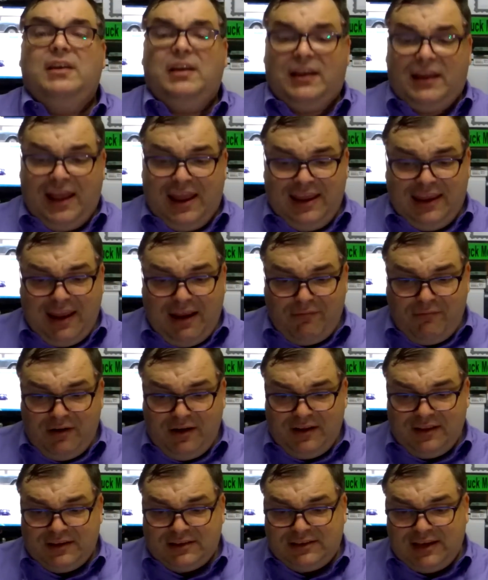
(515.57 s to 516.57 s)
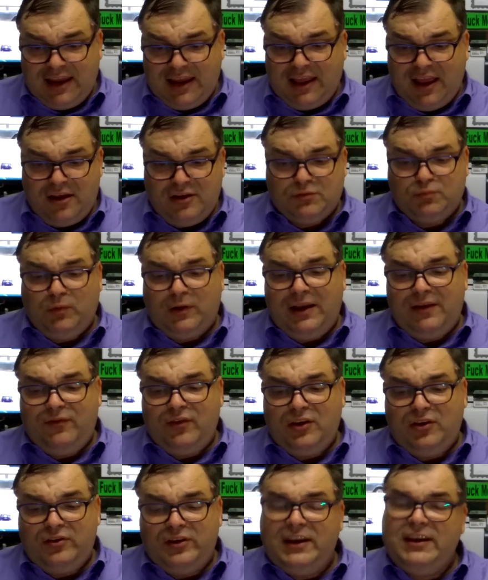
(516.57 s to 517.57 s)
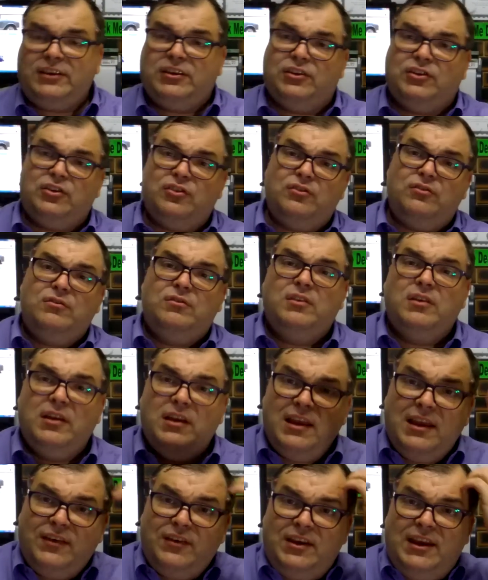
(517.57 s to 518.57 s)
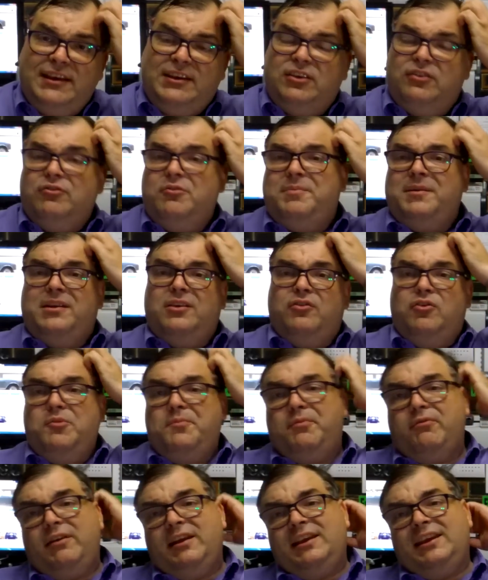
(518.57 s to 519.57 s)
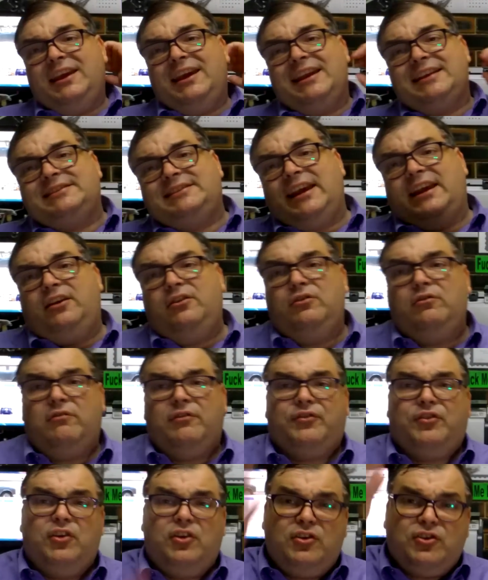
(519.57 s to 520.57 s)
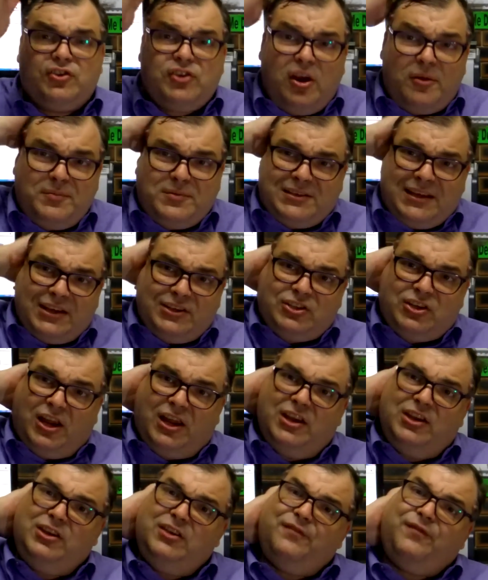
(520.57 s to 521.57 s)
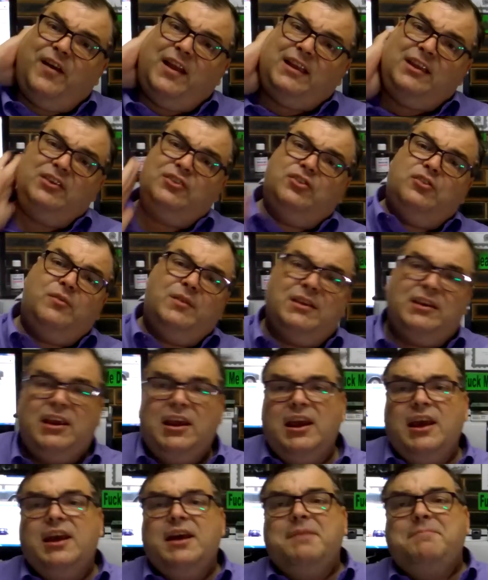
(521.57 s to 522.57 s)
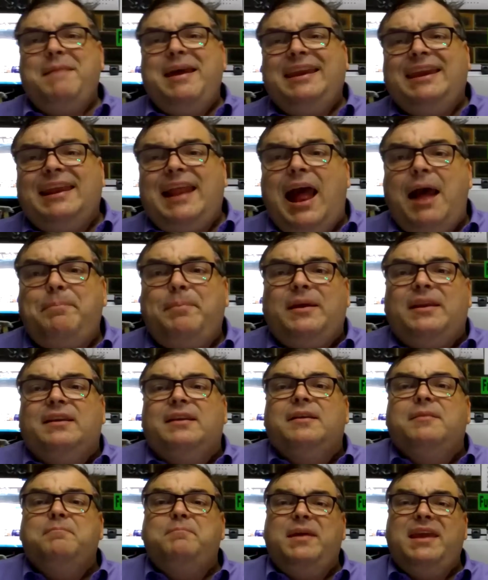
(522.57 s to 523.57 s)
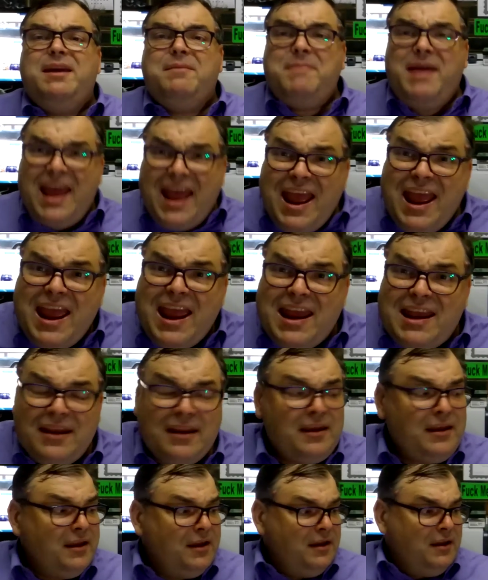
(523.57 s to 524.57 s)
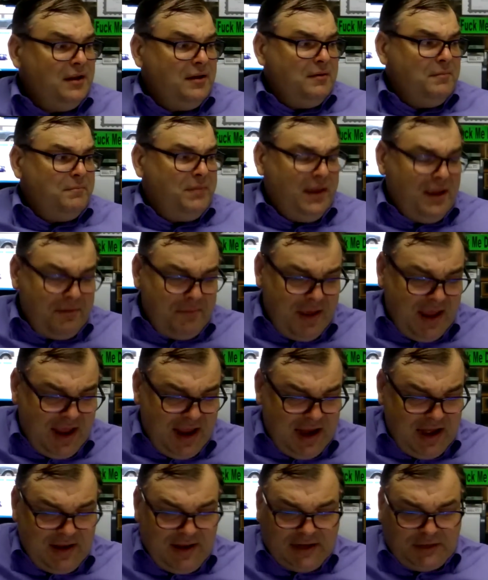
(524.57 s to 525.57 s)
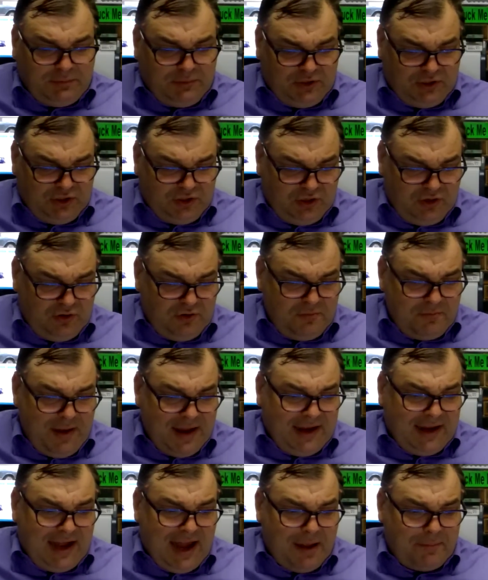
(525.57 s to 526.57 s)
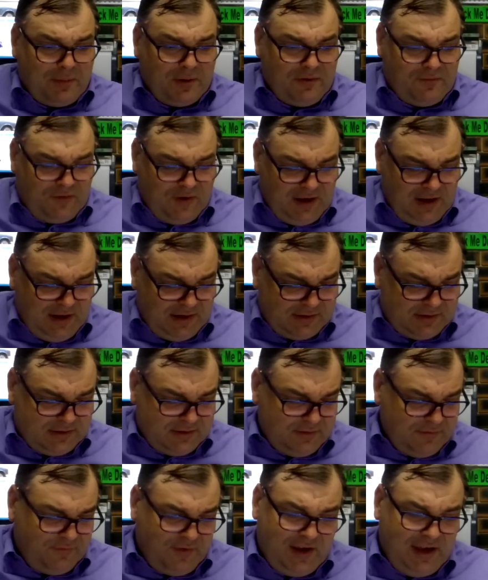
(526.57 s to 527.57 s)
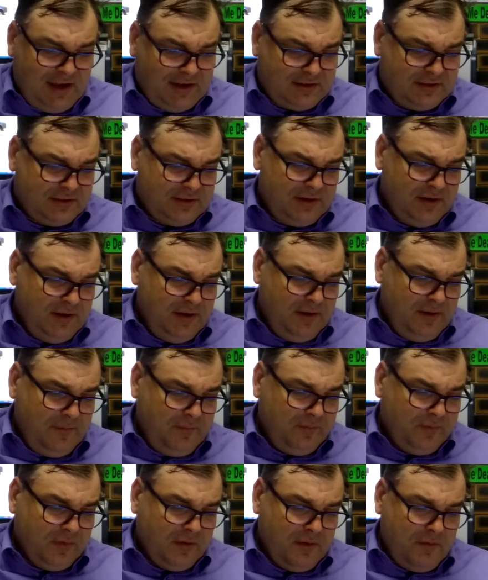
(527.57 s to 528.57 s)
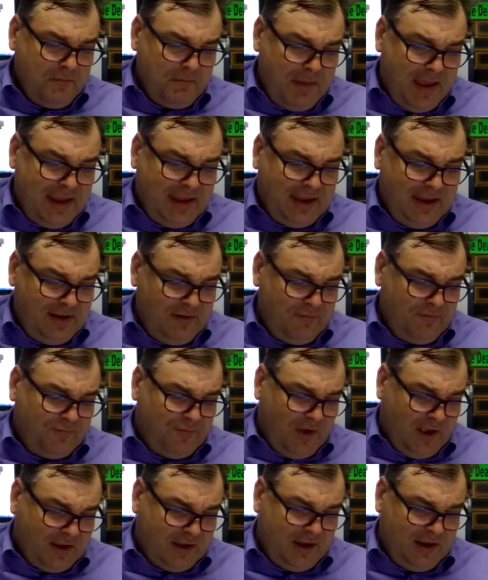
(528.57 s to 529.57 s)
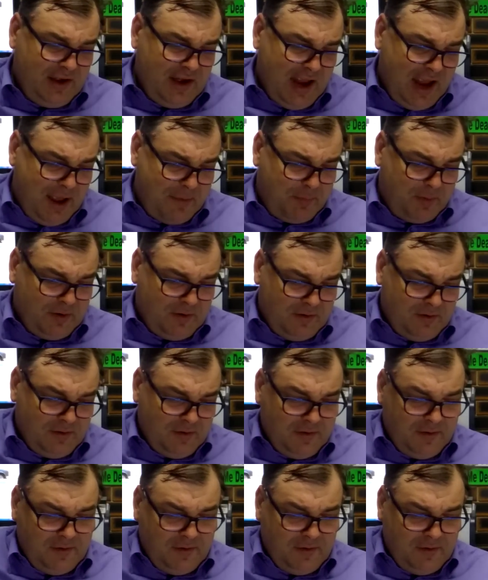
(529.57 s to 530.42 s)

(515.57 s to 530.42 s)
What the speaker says: Okay, get rid of the Seikos. Whatever you need to do. You need to do a bit of Ubering. You get a second or a third job, sunshine. You fucking do it. Make it happen. Be a man. Be a man. That's what you do. Make it happen, Felix. Felix, make it fucking happen.